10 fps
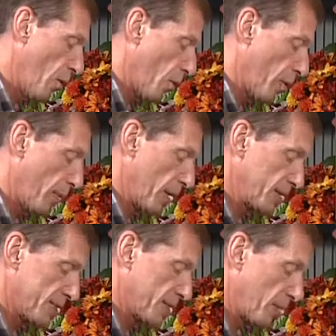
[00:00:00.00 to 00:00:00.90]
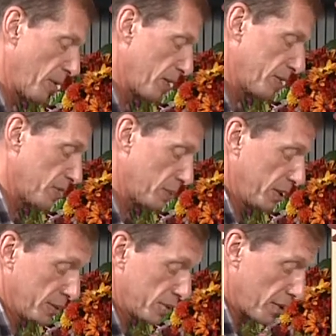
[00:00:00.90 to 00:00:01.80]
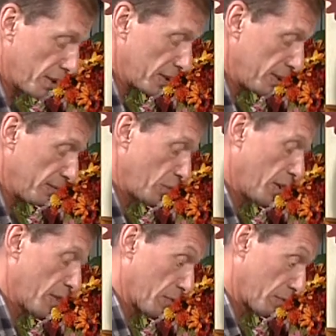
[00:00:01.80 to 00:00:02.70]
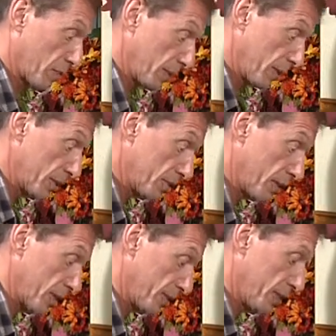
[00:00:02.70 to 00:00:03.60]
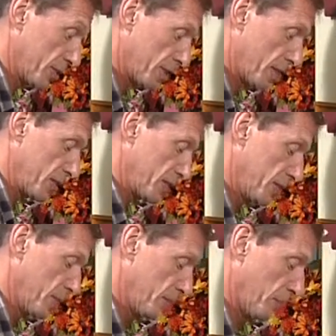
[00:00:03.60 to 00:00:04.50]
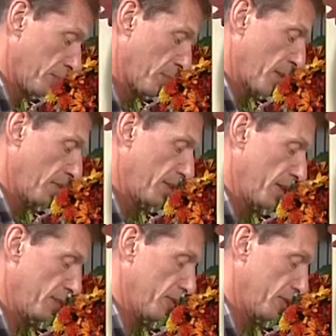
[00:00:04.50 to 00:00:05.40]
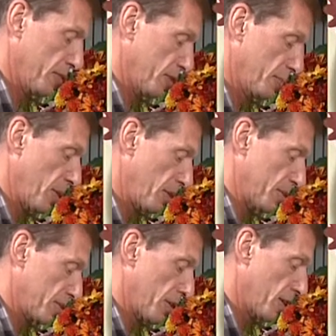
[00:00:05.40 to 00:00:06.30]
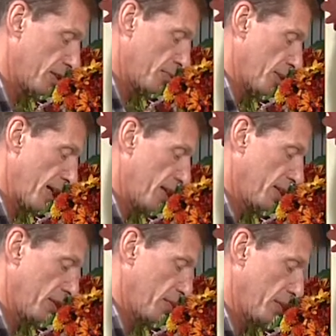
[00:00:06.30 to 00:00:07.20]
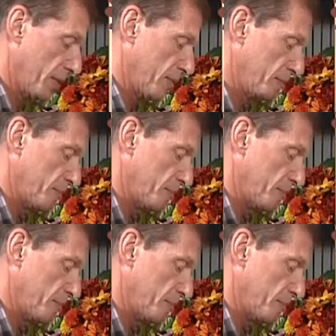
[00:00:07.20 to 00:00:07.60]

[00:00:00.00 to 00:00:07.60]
Or melt some unsweetened chocolate if you want a really chocolatey flavor. You can melt chocolate and put that in there with it.